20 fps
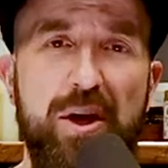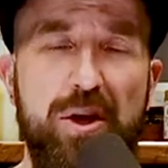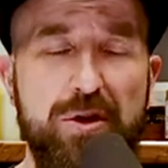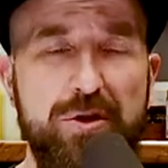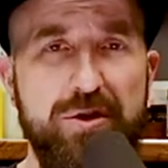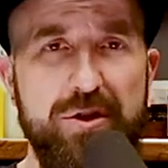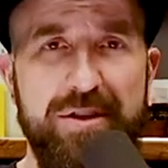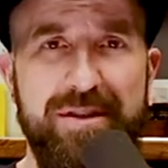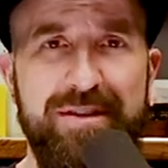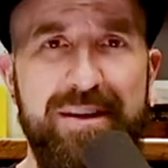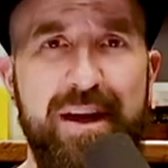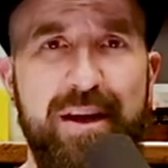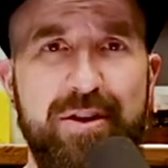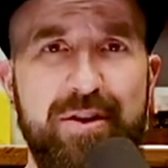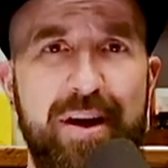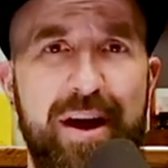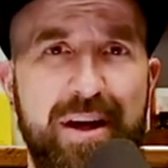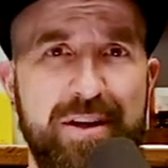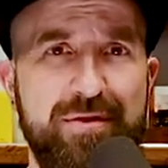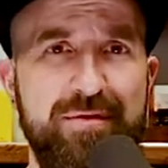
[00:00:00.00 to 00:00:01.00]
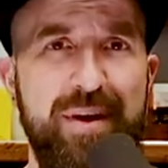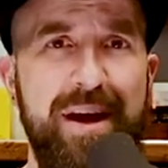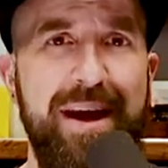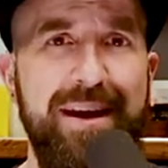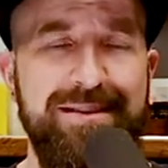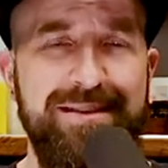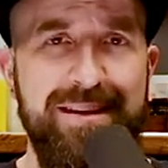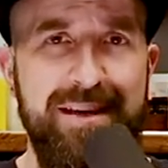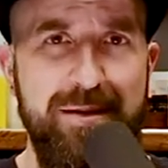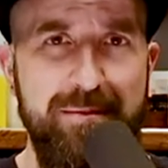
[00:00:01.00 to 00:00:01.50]
you should stay in your house for
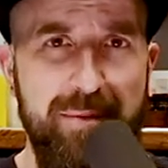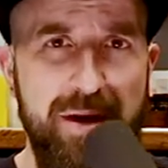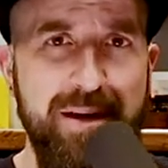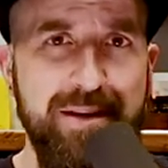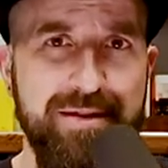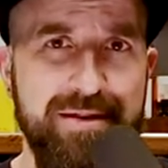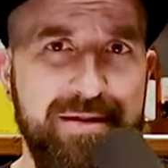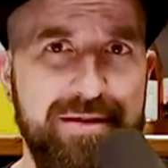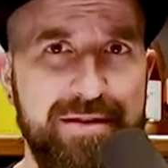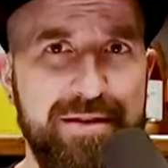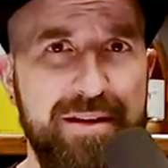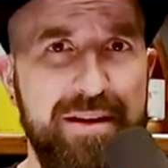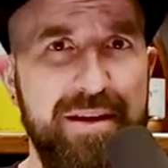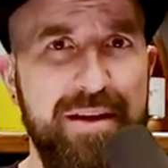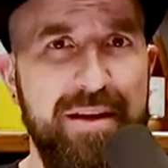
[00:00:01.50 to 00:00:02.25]
18 months.